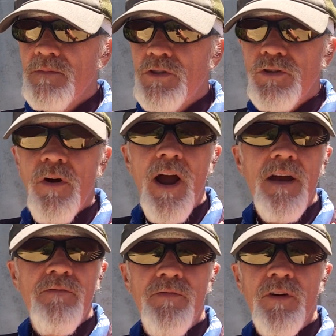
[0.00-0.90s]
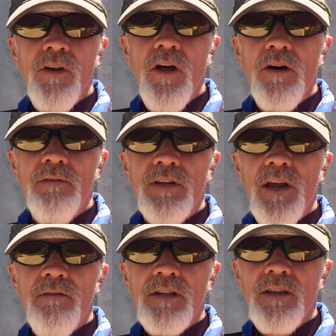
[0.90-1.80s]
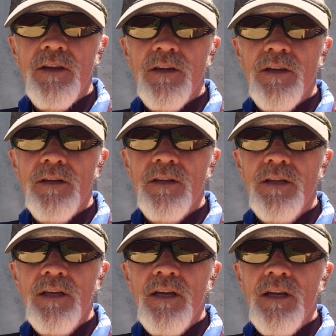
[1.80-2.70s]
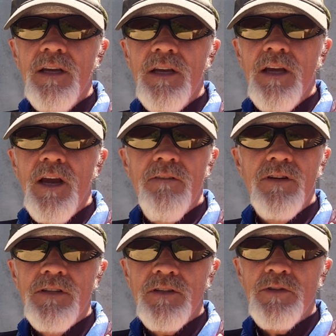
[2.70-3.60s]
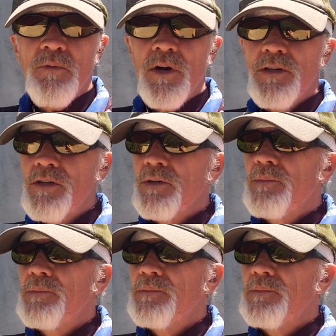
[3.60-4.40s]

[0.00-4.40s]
strive for love in everything and every situation.